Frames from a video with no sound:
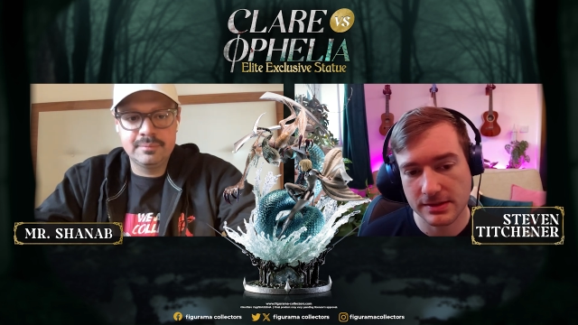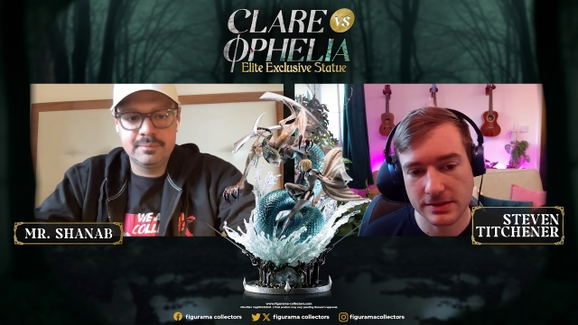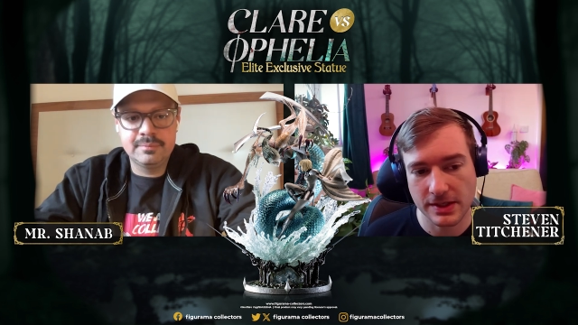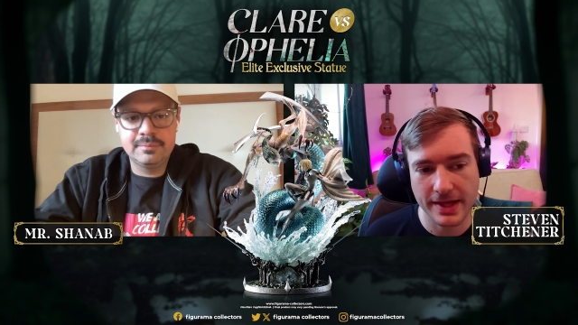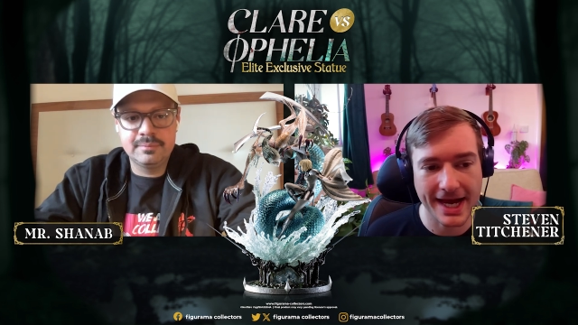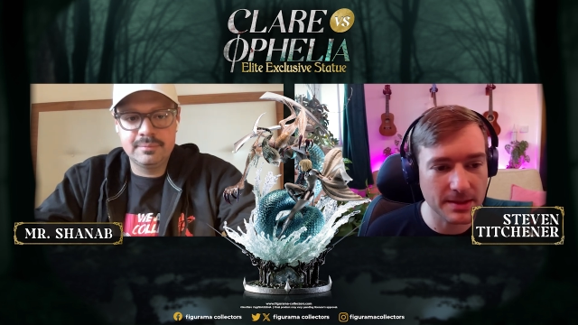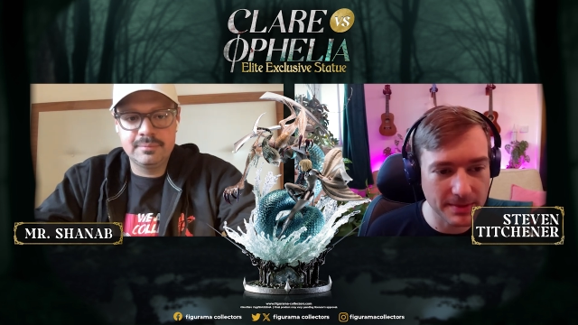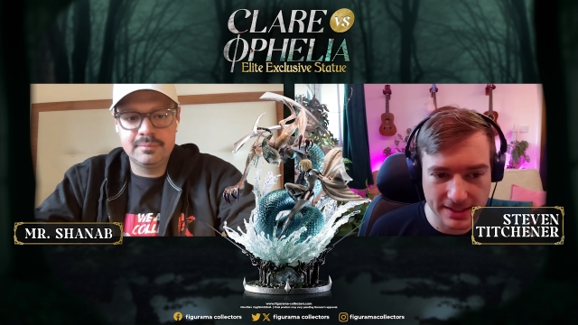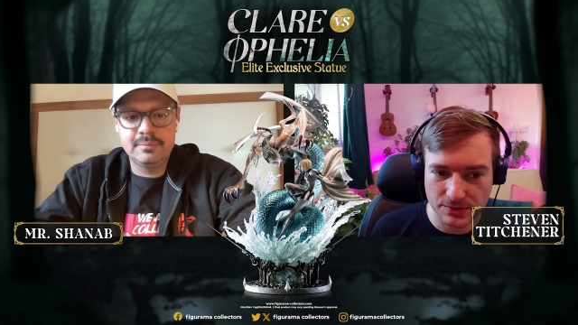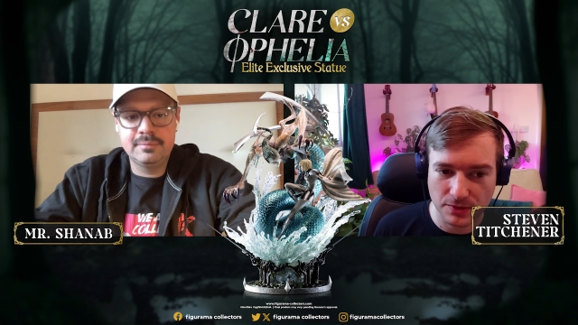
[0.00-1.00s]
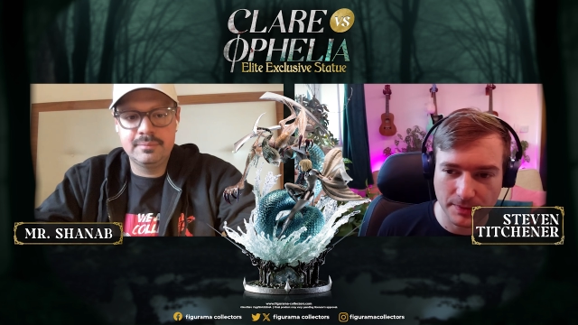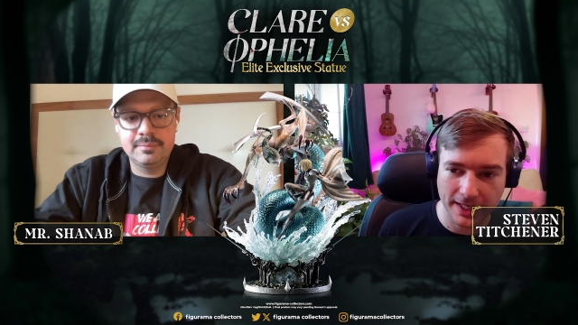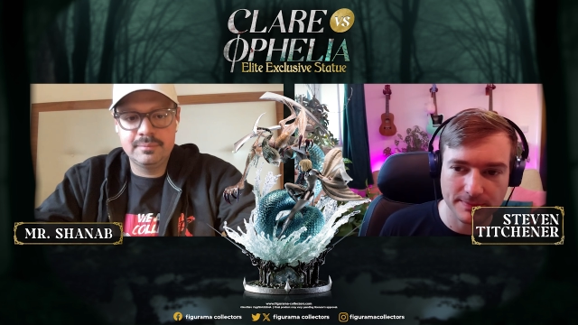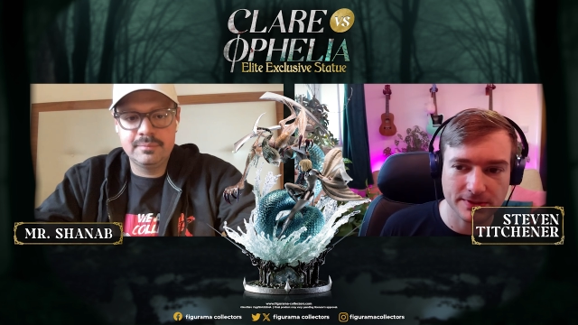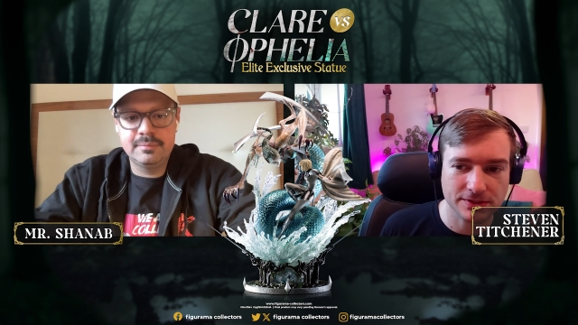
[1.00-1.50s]
Speaker 1: So they're animated
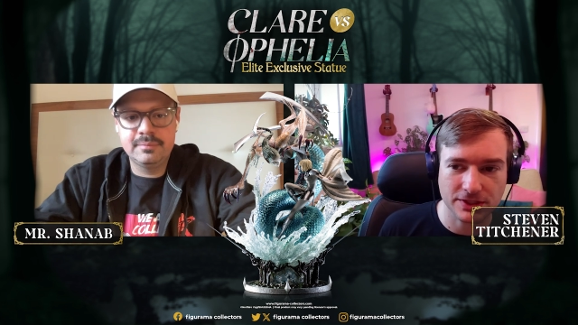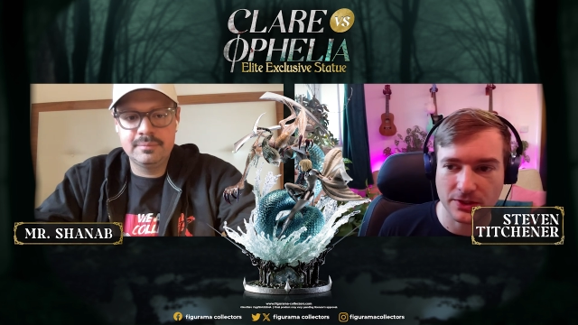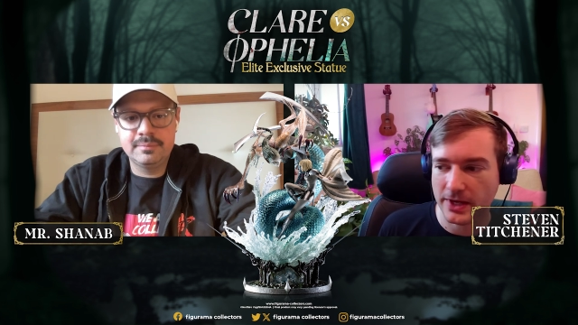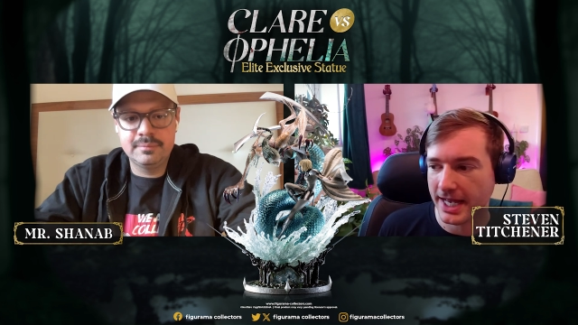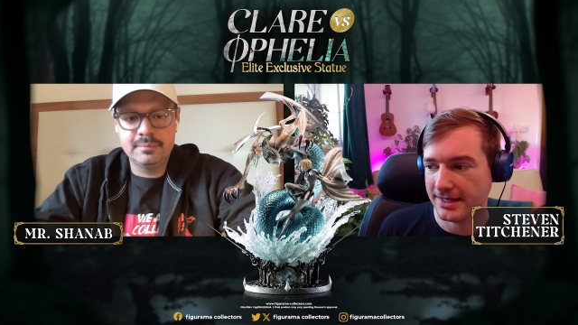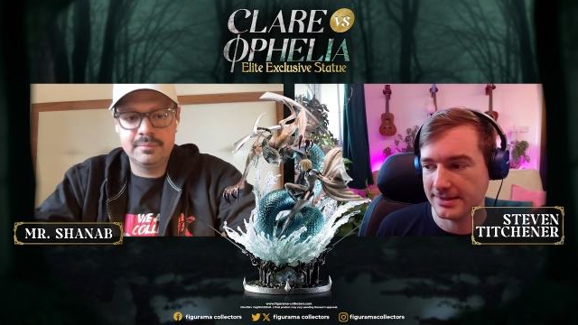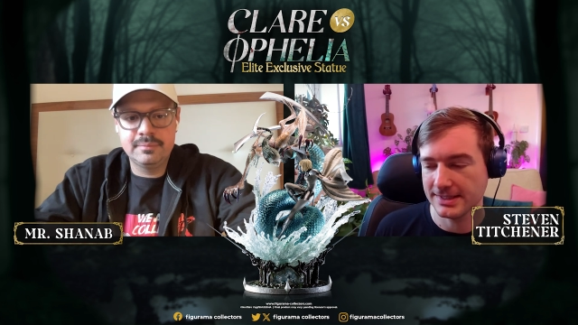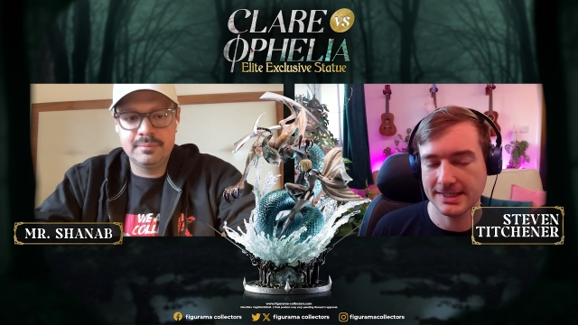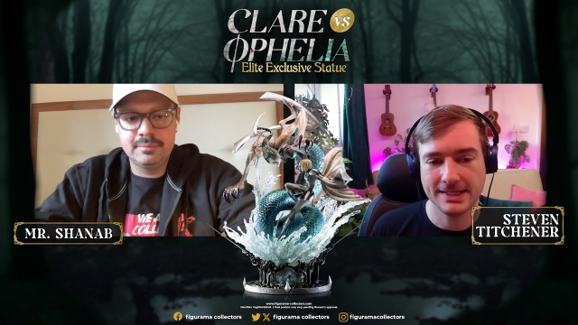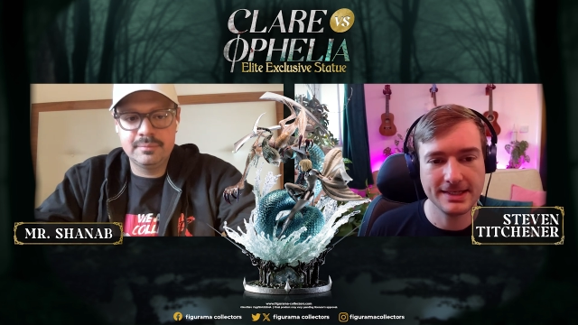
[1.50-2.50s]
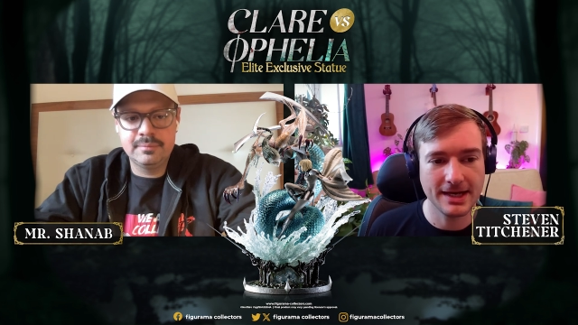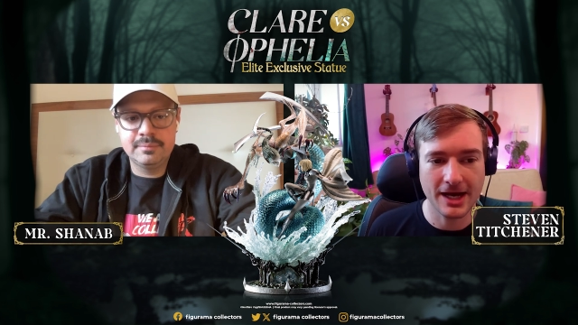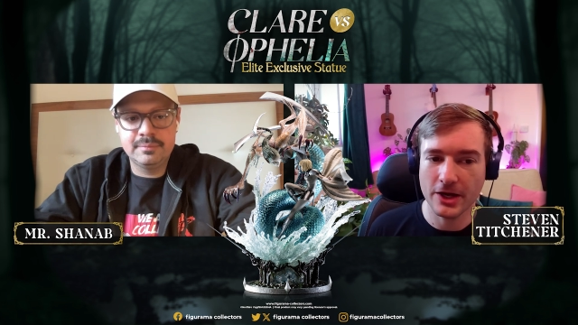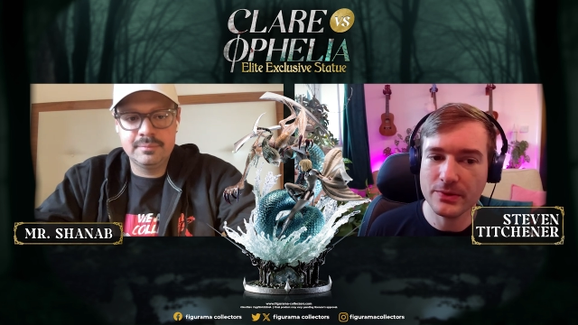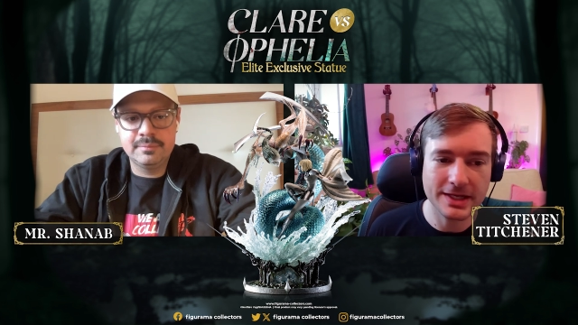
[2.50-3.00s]
wallpapers that you get
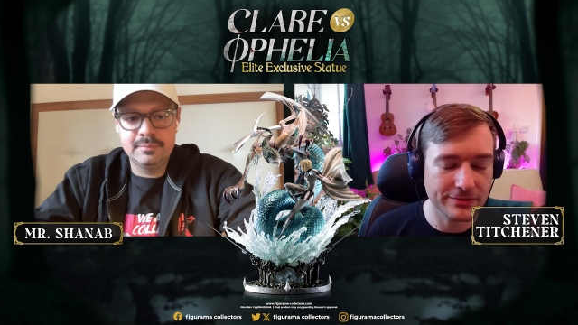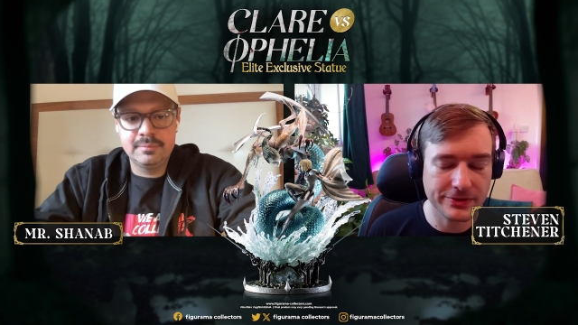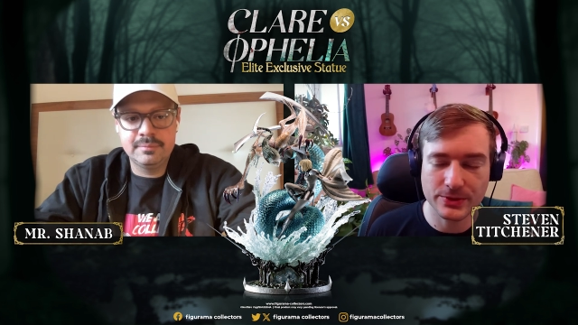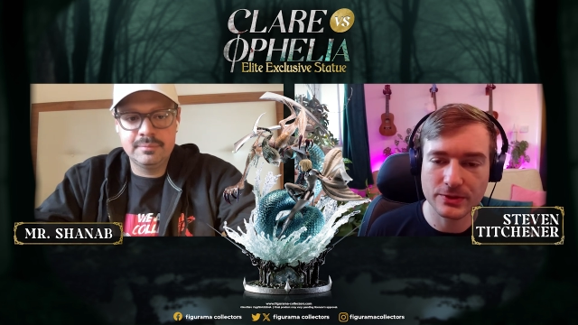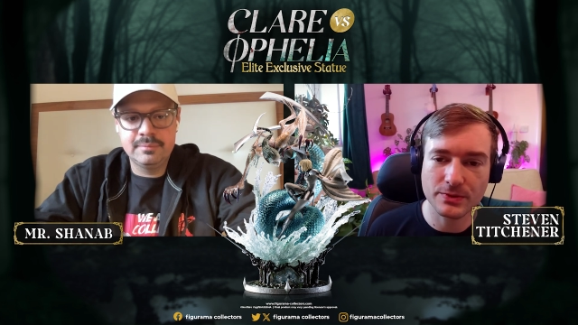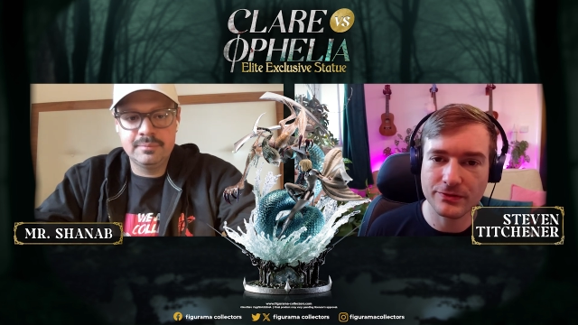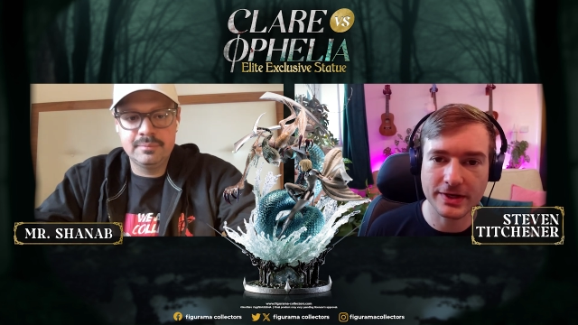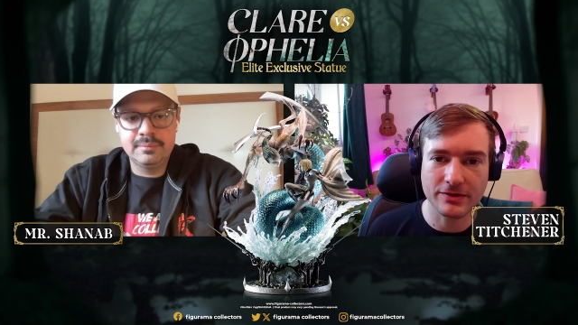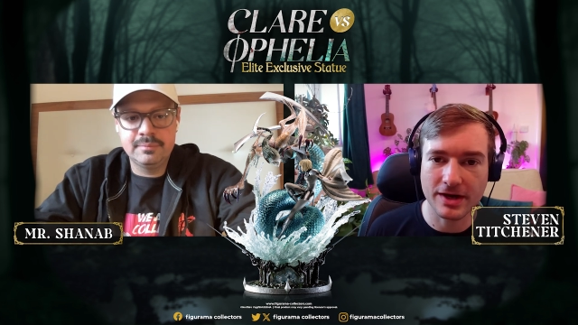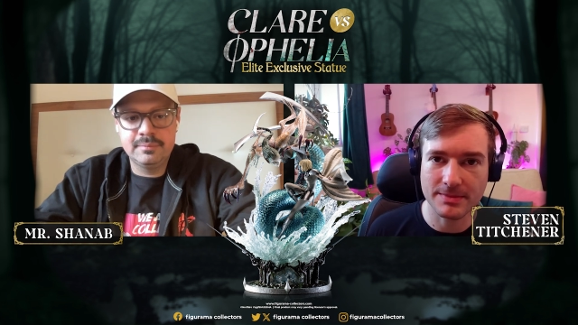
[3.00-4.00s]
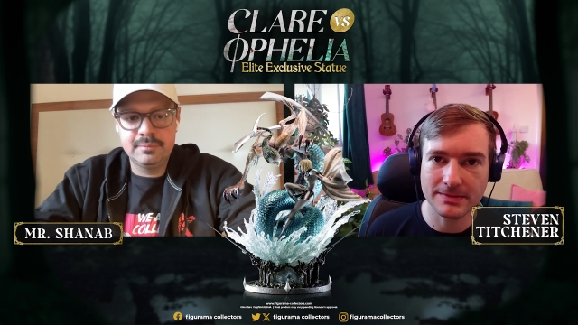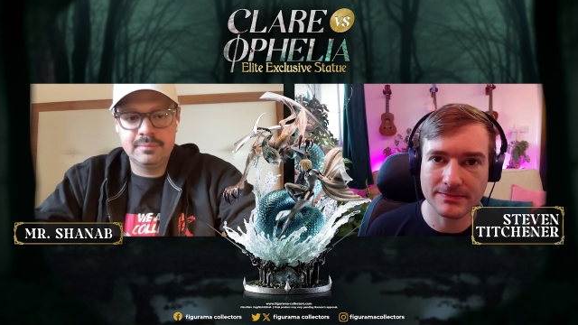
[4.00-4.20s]
only if you order with Figurama.